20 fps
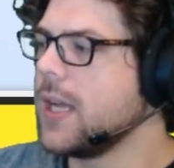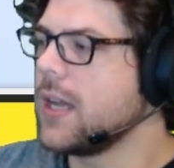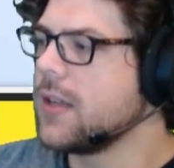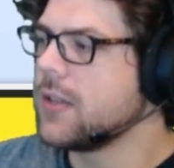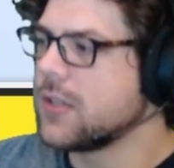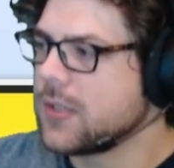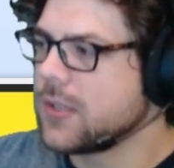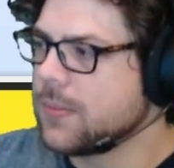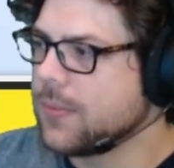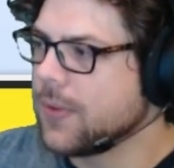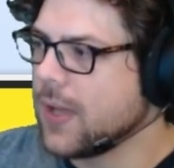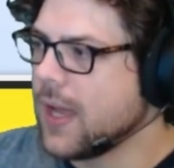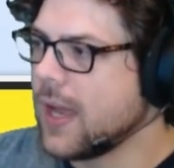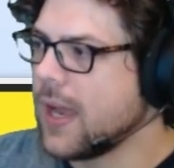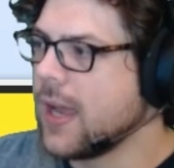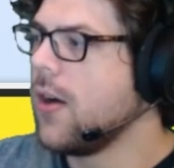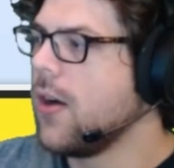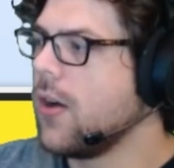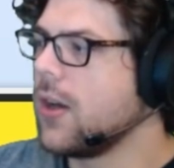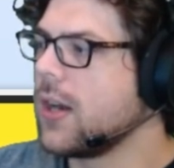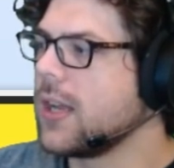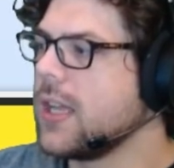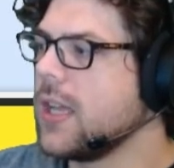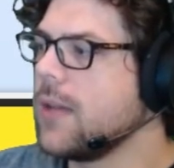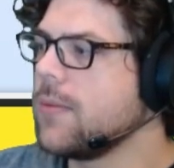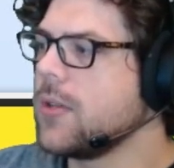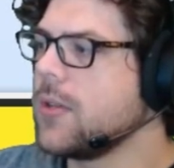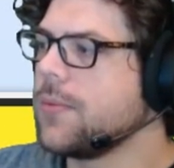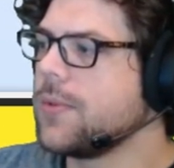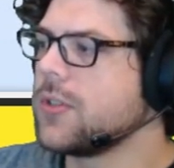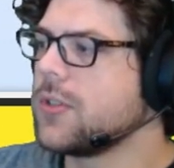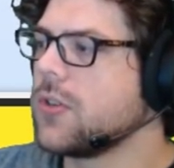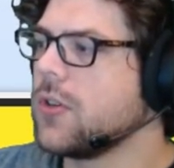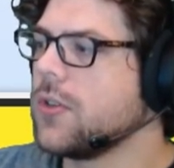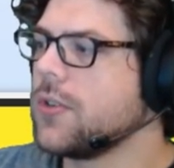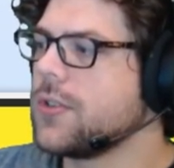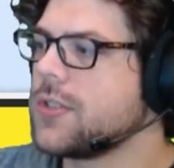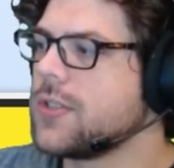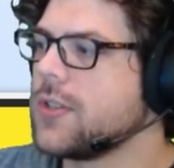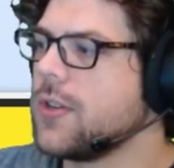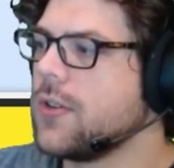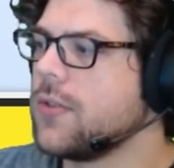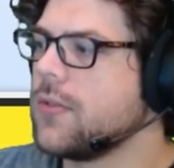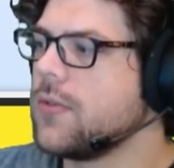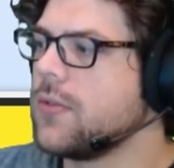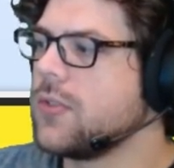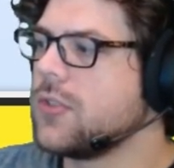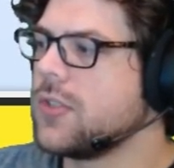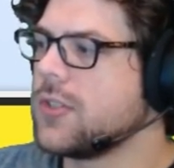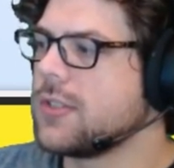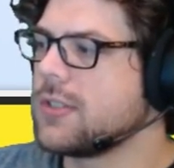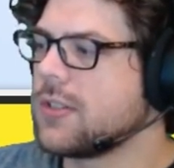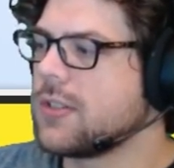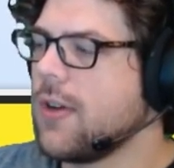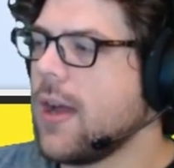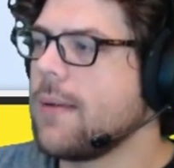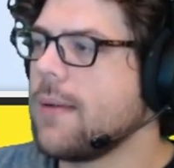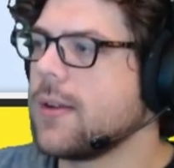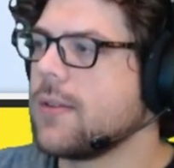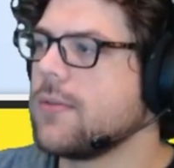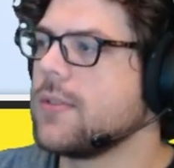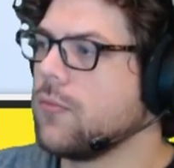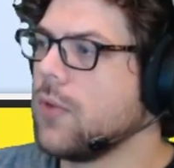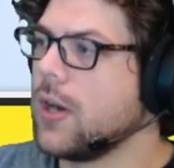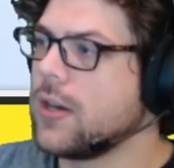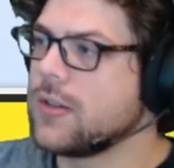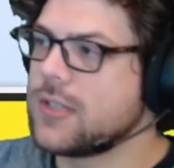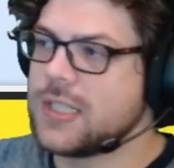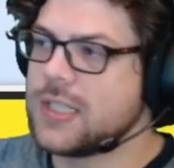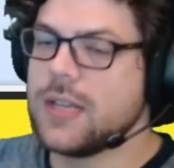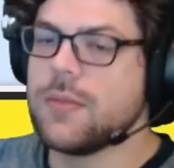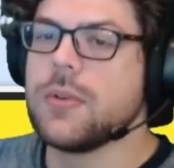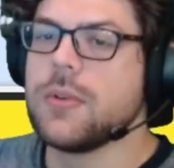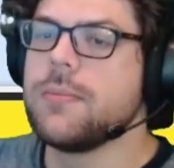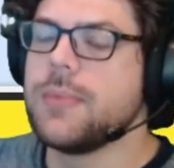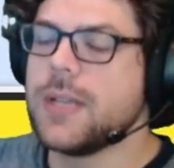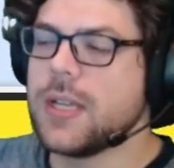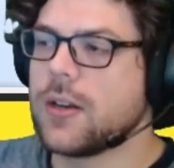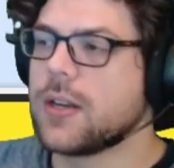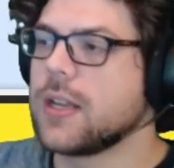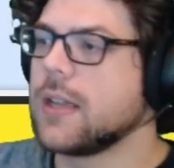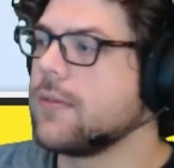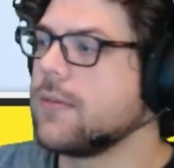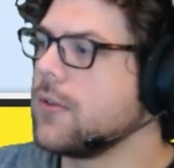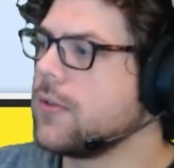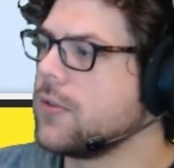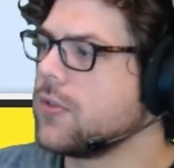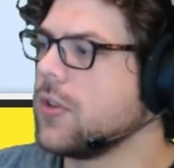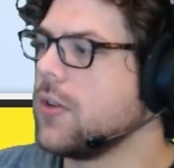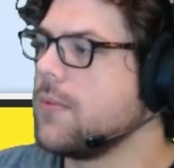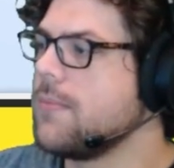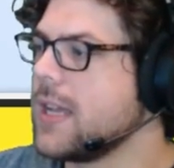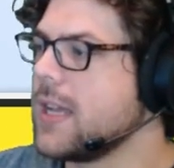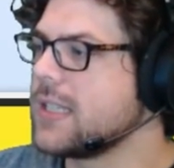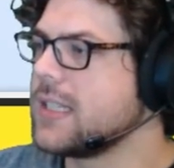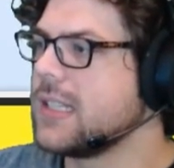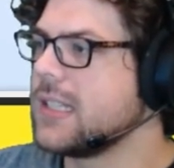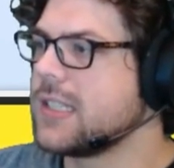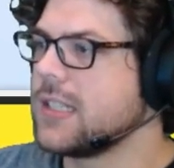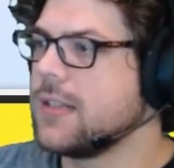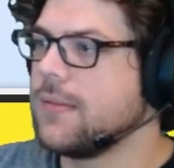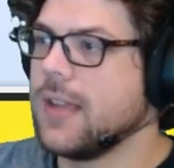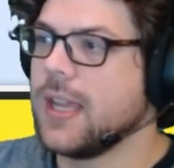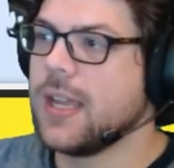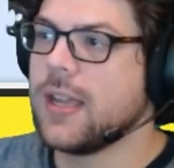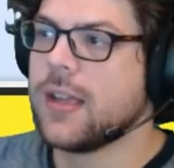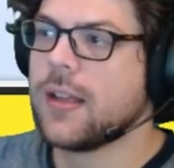I used to play on a GameCube controller, so just grabbing with where Z would be on a GameCube controller makes sense to me.